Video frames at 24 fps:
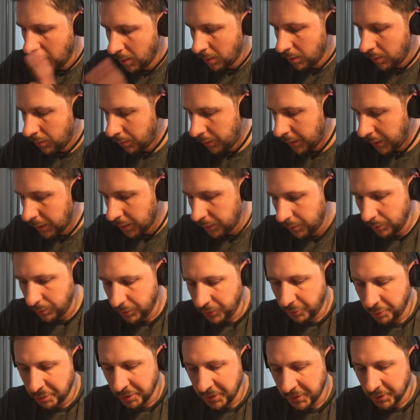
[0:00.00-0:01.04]
We can use
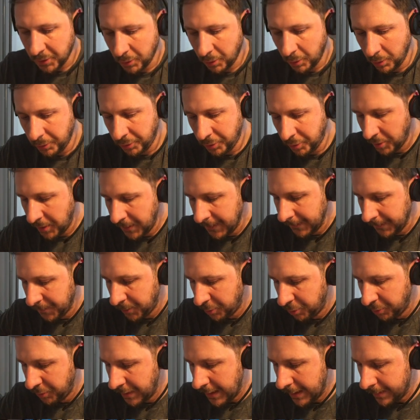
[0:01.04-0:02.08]
Driscoll to heal
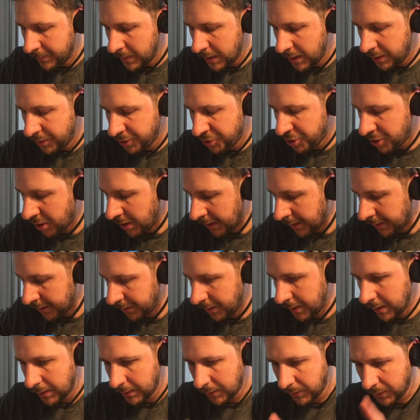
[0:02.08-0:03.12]
2 damage and
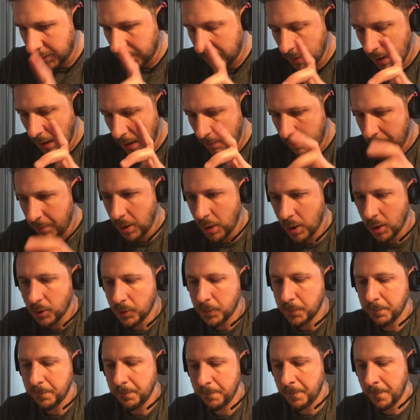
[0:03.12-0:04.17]
gain some
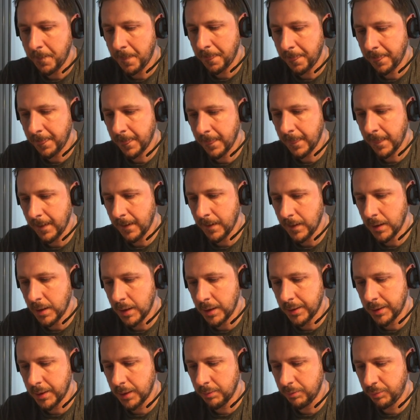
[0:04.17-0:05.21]
Ember.
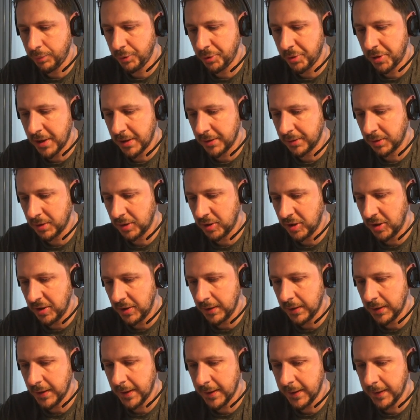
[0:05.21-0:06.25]
And then put down
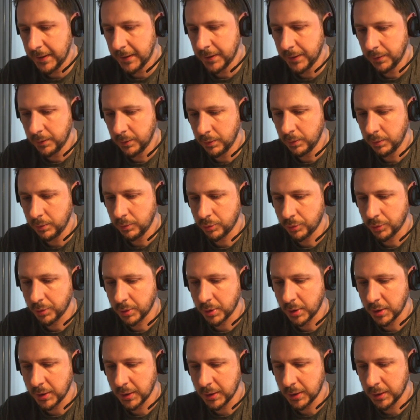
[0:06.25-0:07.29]
King Can, draw a
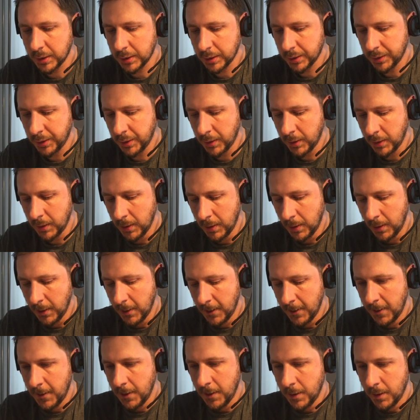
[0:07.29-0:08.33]
card.
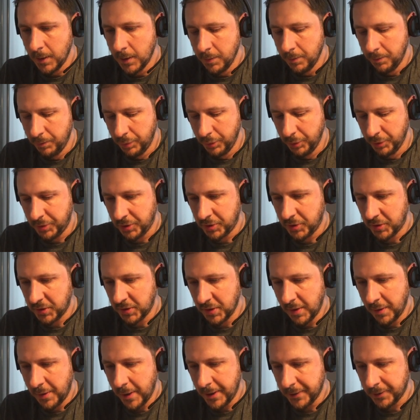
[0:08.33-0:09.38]
Put
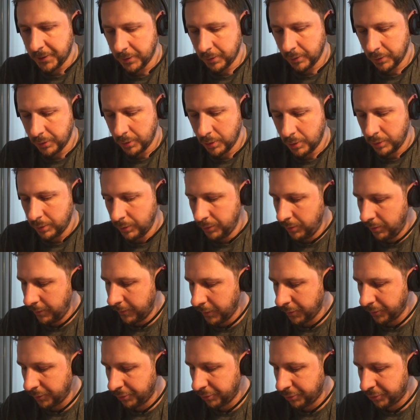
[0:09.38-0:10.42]
the
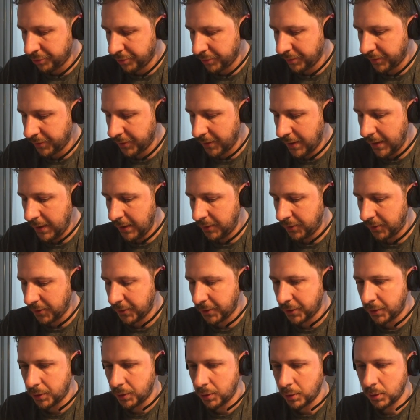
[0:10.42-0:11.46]
Universal
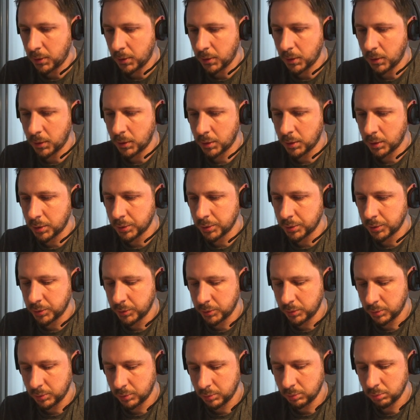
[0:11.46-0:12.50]
Translator
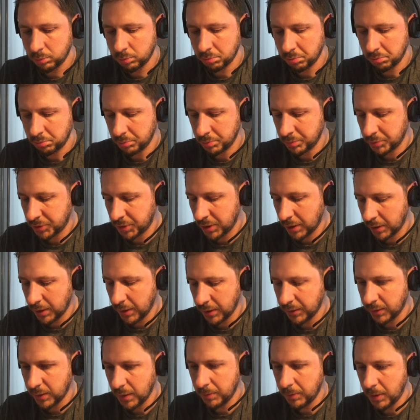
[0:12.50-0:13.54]
on
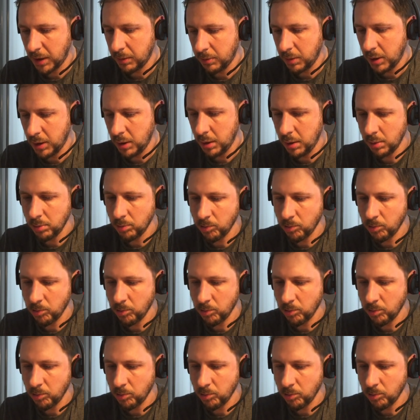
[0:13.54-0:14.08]
Sargassa, maybe.